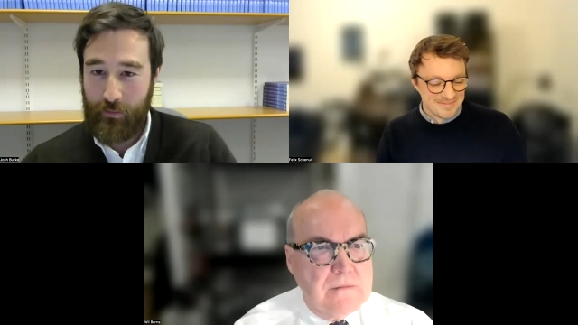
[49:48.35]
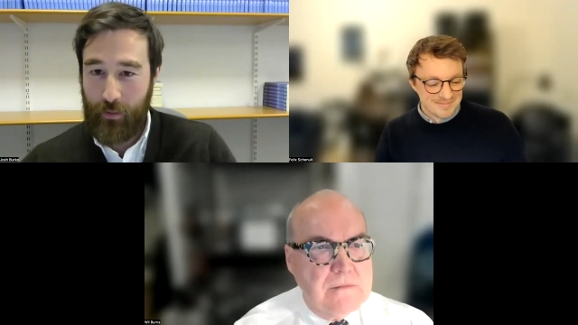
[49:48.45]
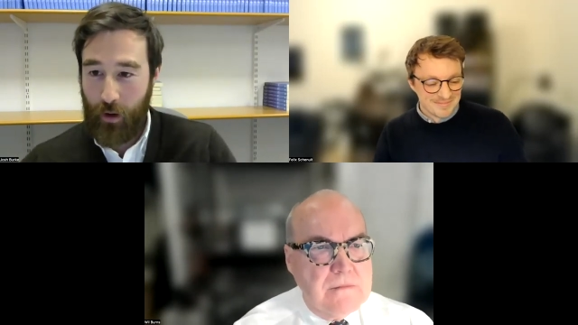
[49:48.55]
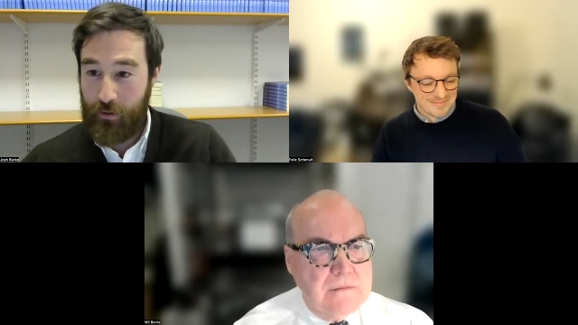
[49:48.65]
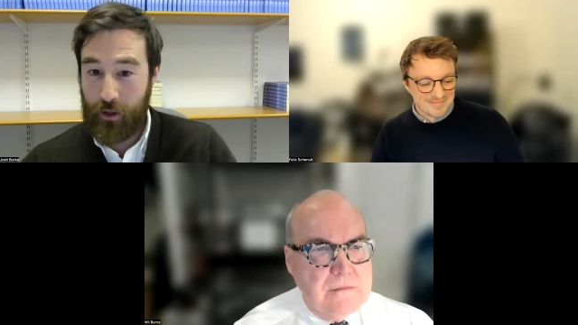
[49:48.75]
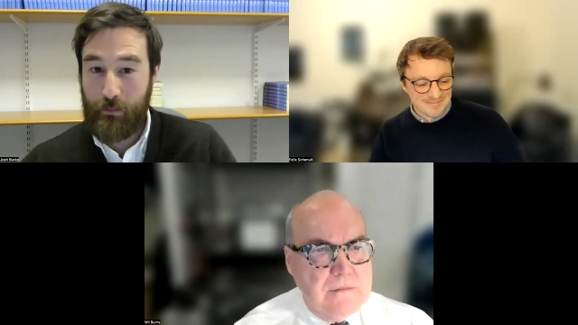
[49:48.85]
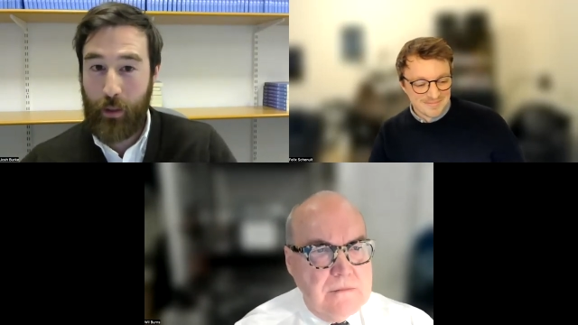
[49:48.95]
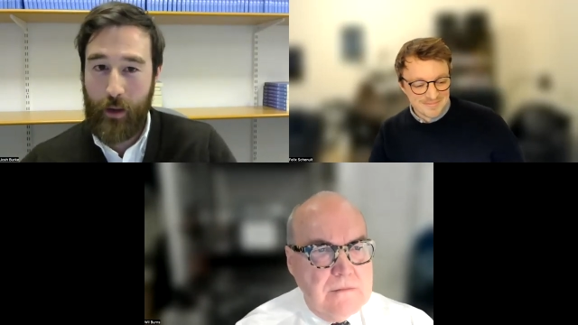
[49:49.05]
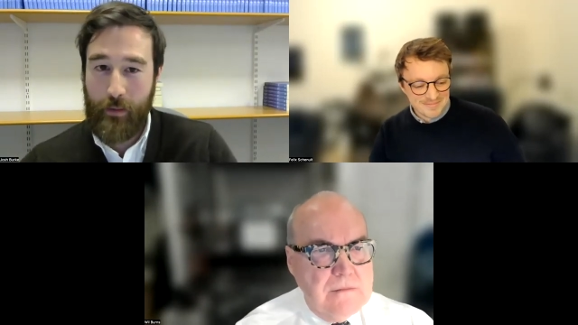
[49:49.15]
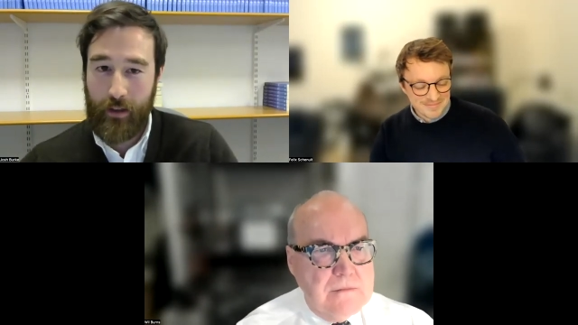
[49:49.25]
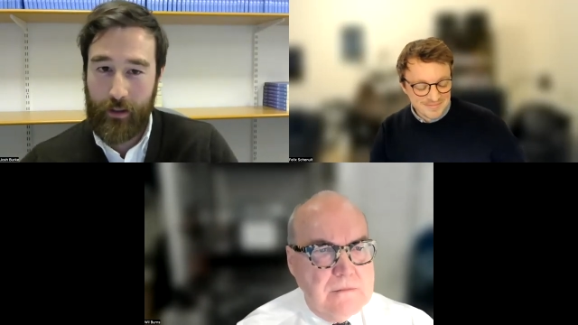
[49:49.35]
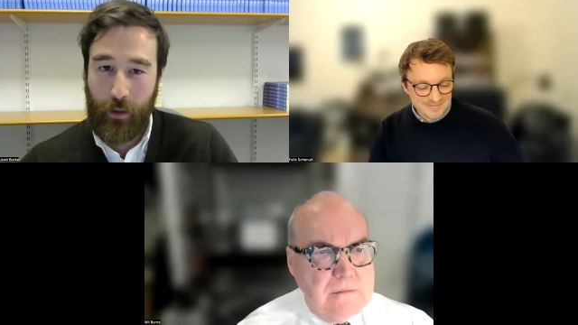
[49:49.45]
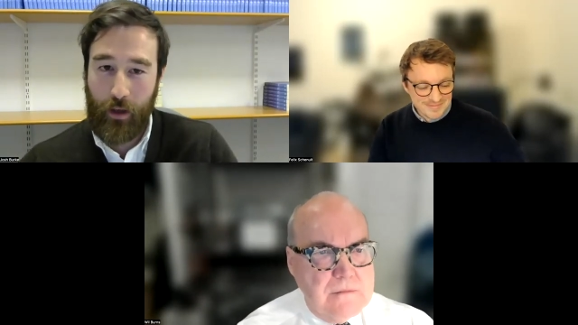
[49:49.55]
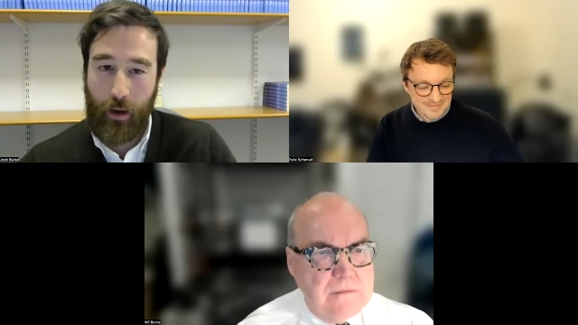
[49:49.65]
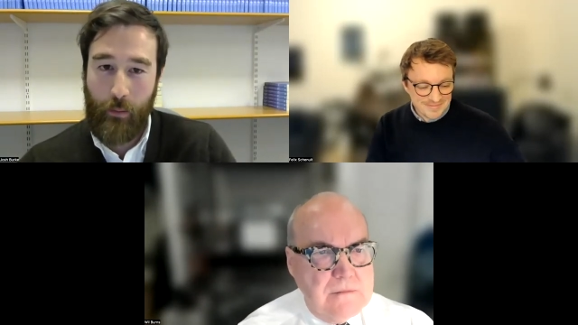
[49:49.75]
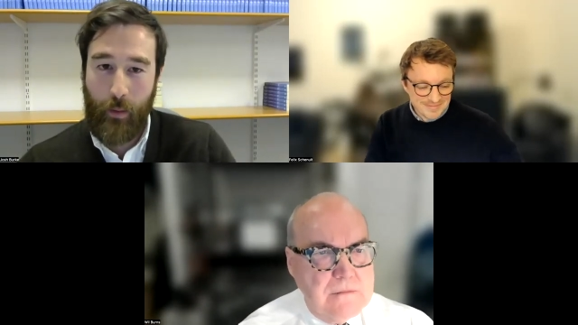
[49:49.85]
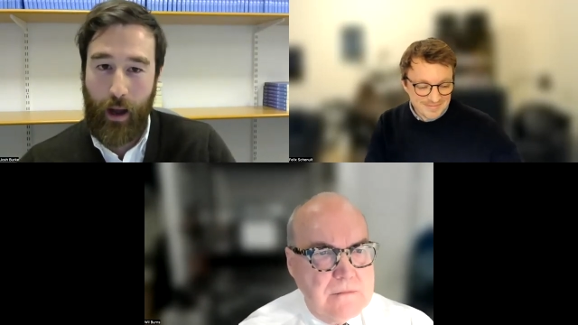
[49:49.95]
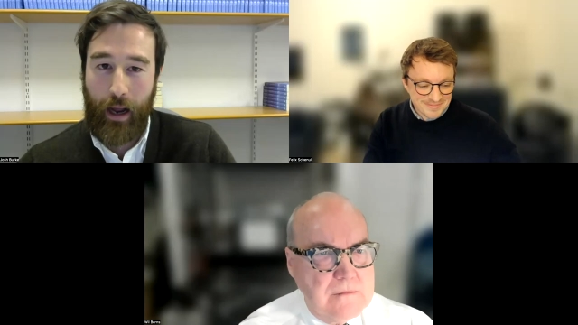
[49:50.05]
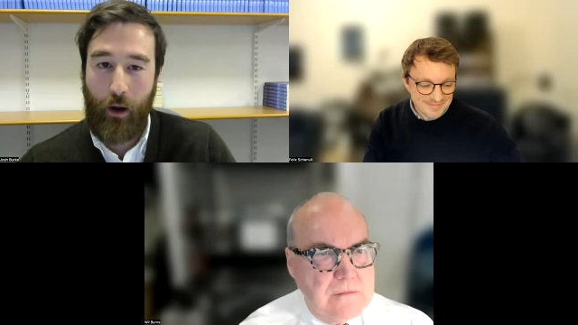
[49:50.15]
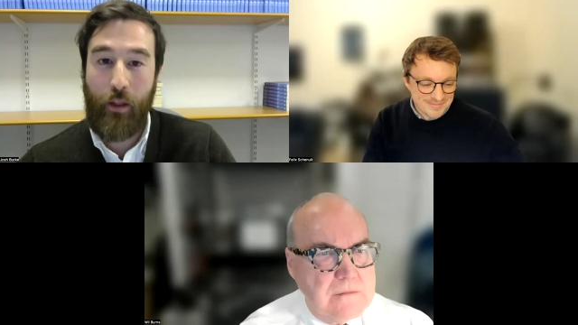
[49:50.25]
Speaker 1: of just permanence, but there are
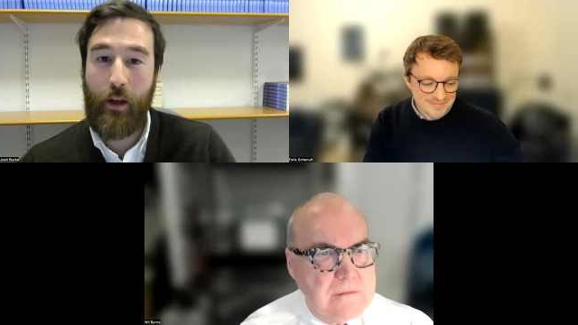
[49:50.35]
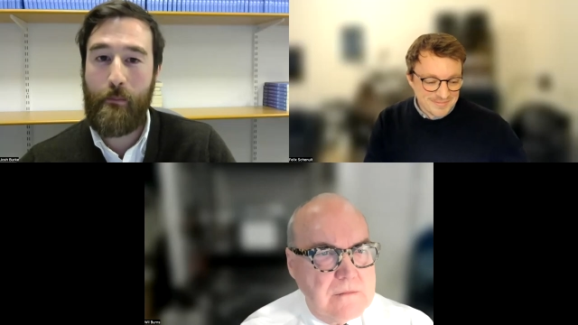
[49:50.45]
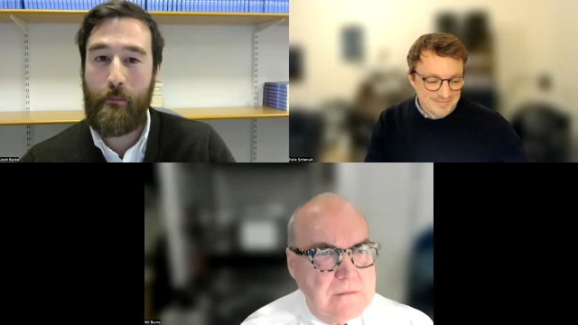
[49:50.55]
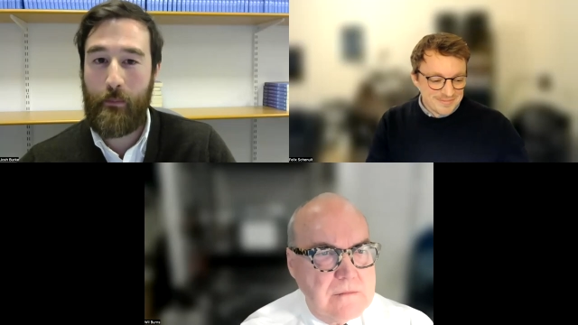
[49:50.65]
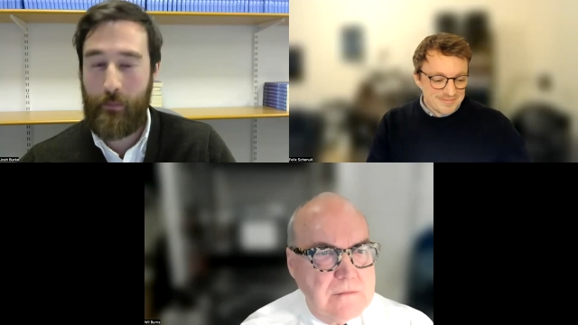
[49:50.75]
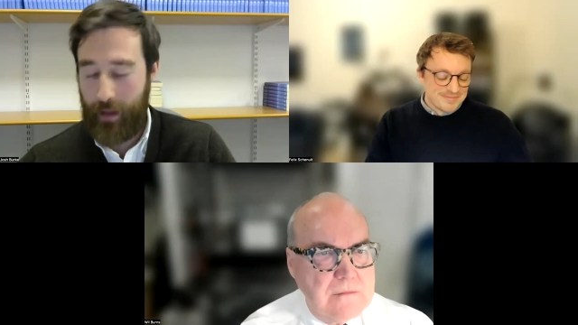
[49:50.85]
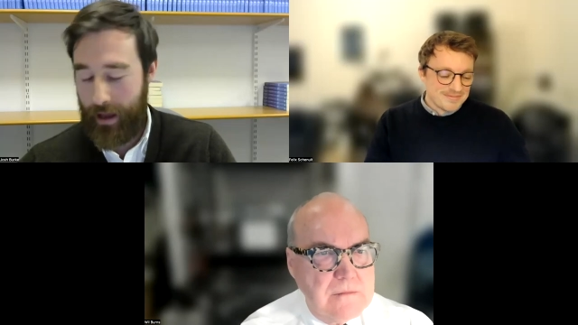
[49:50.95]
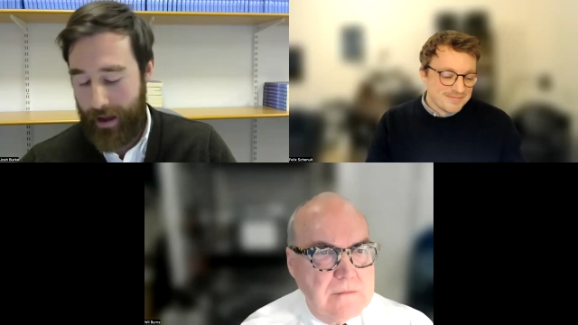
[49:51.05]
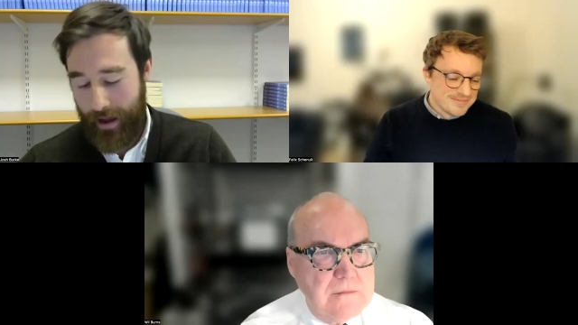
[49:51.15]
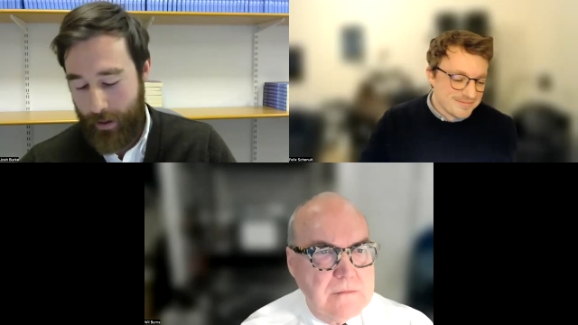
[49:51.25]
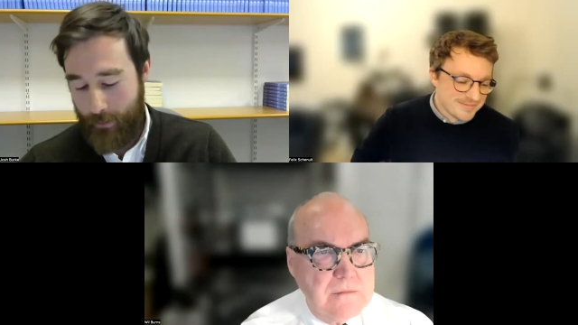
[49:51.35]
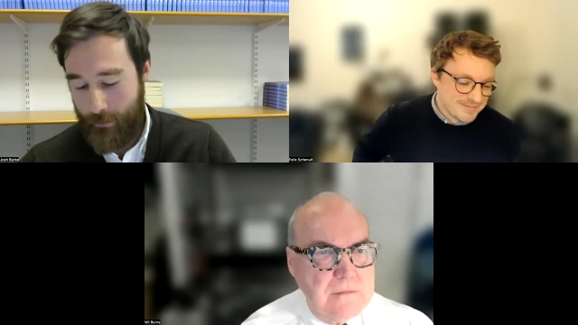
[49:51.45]
other uh,